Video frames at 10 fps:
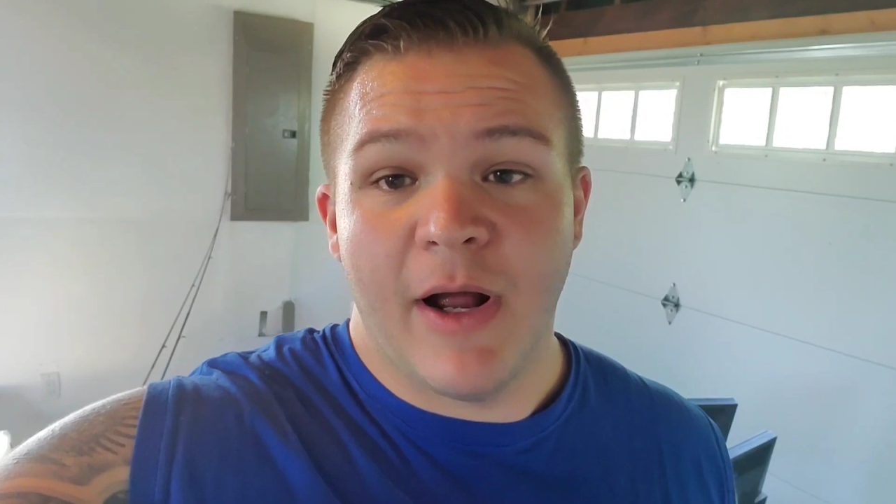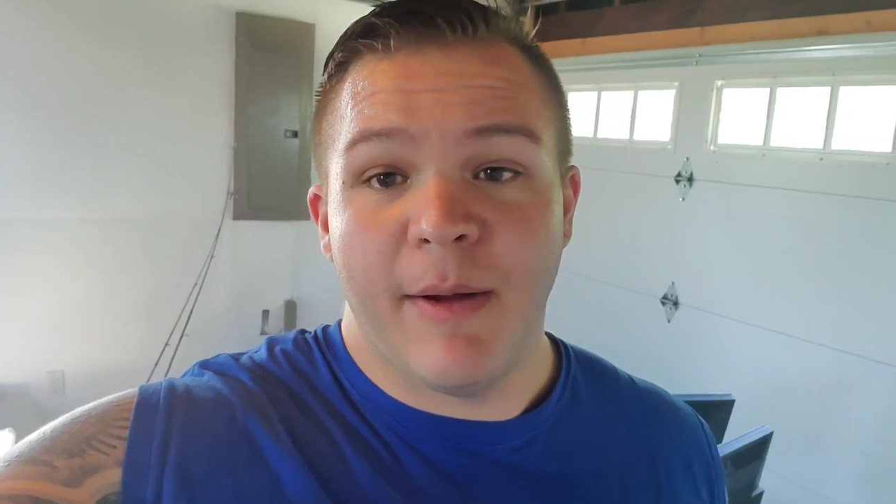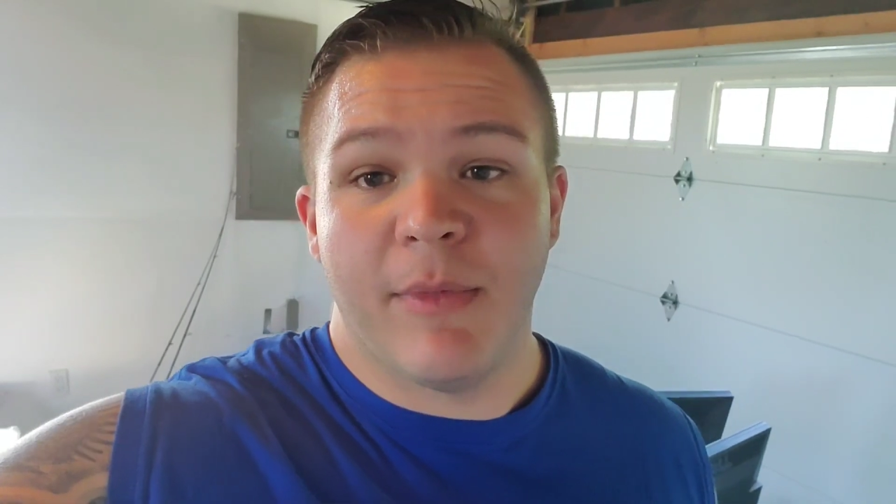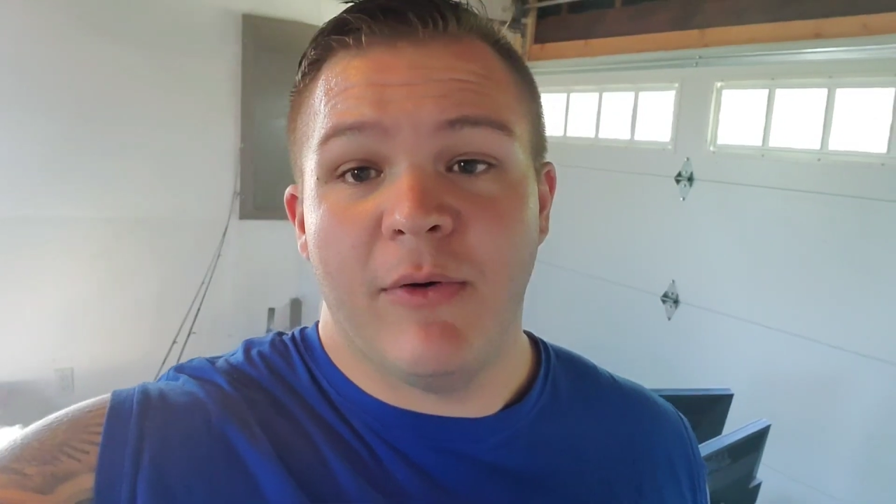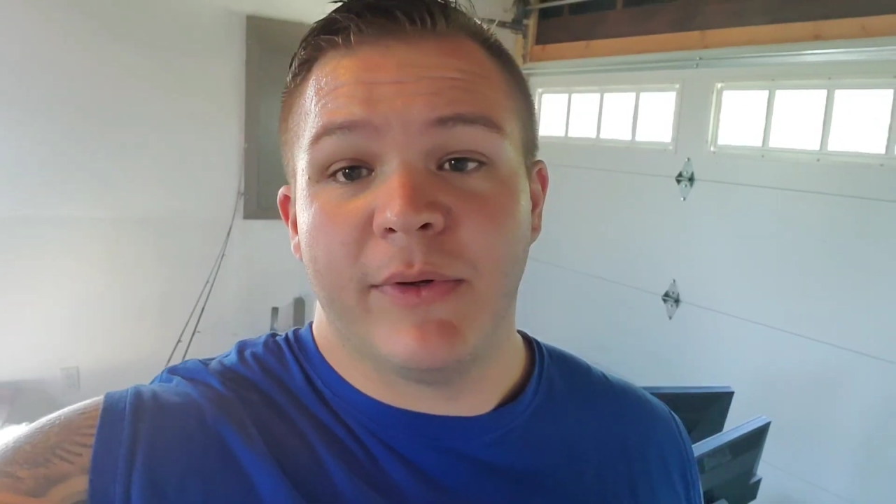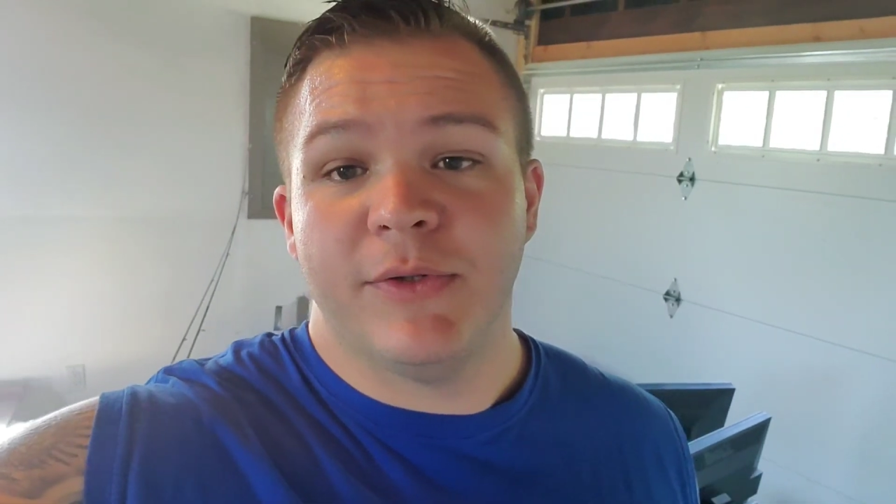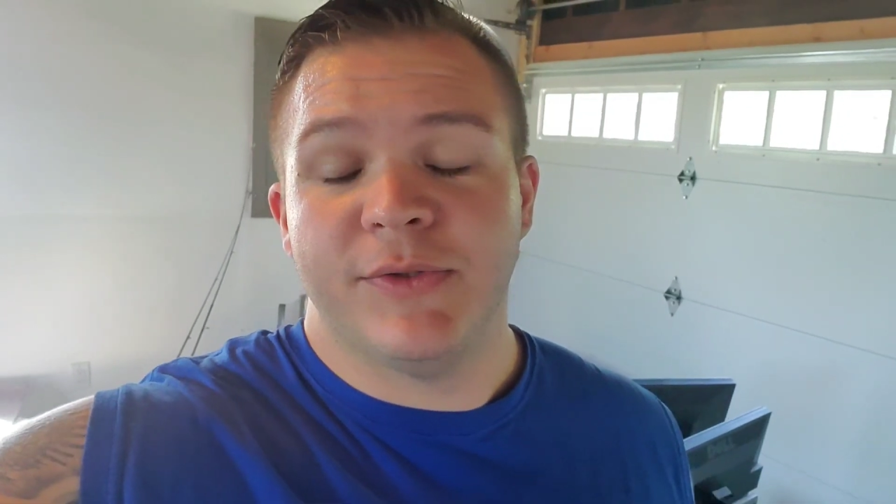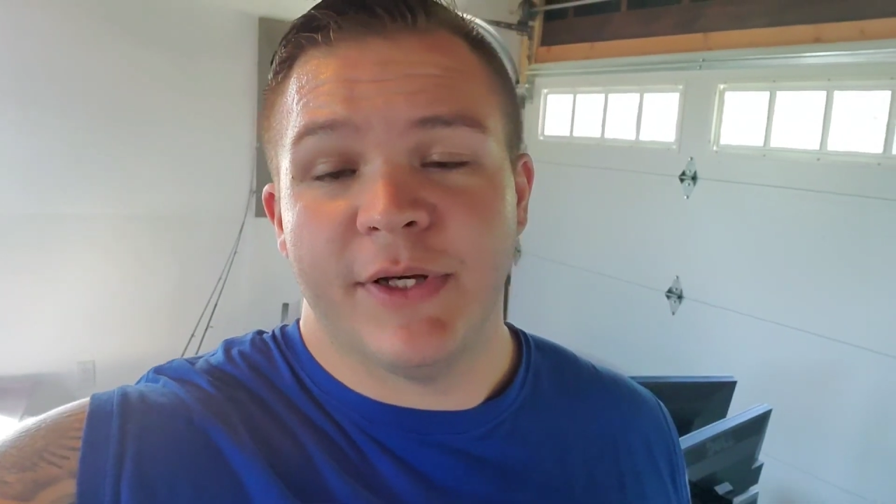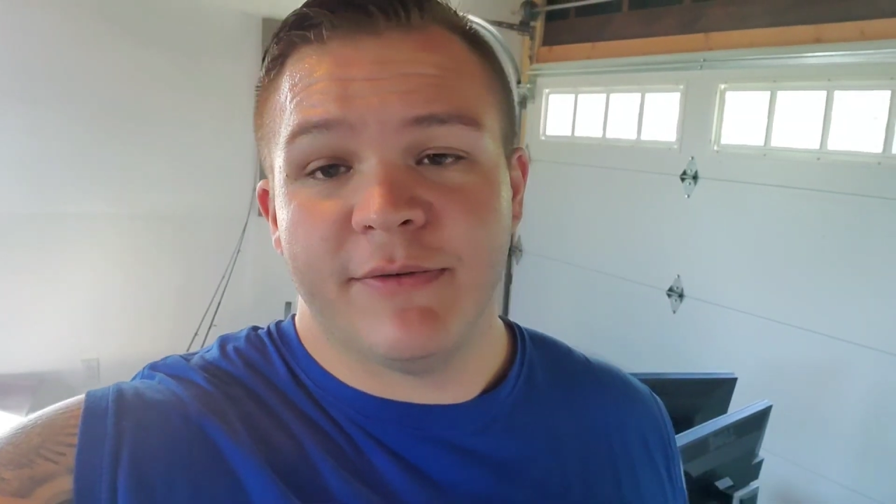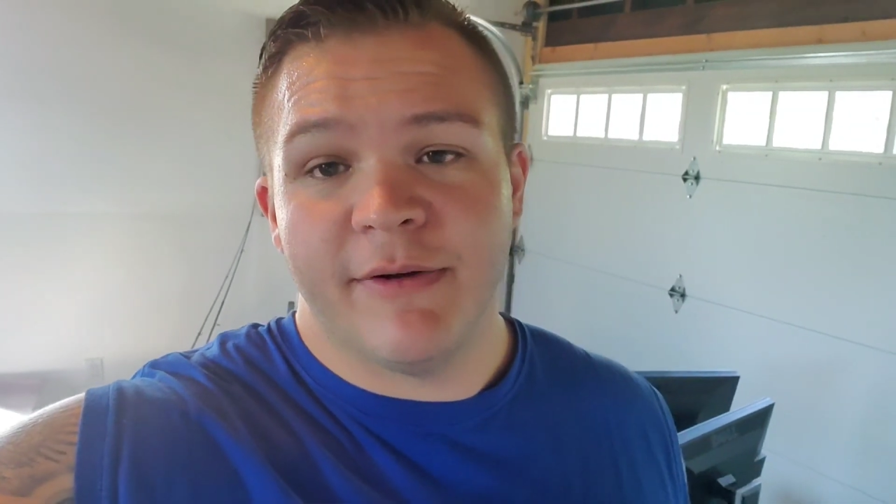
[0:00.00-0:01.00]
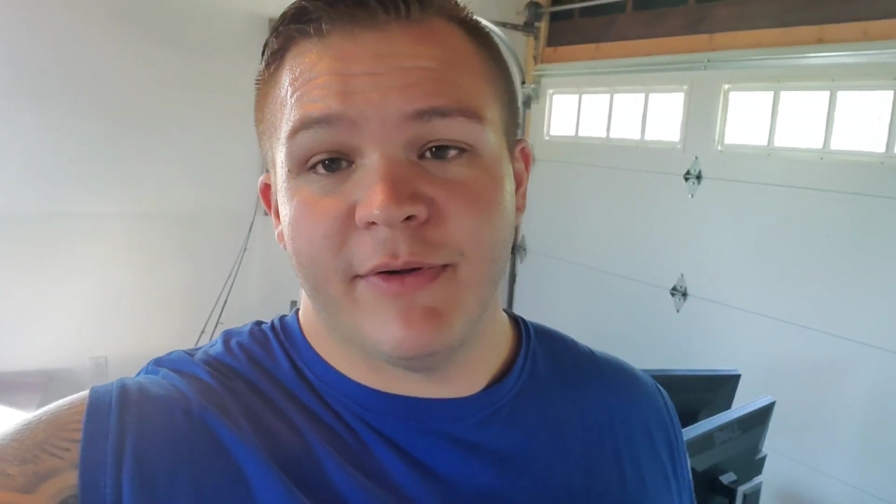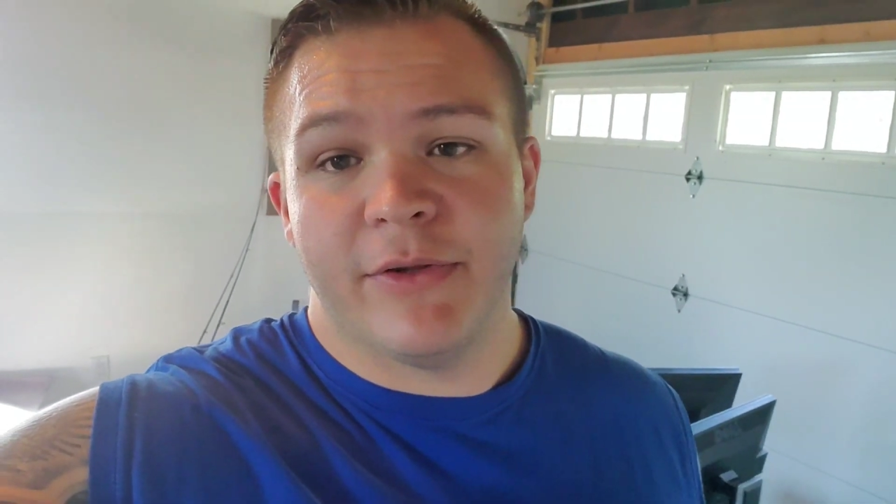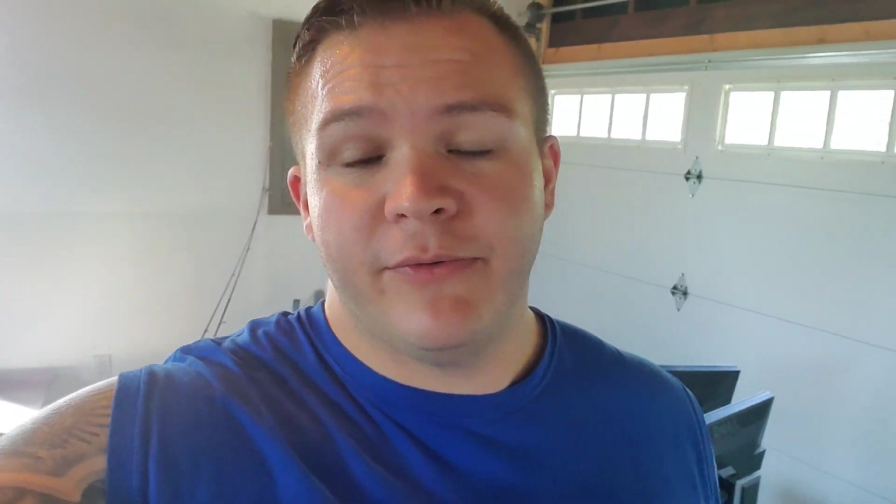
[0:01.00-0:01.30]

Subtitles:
I'm going to self-level the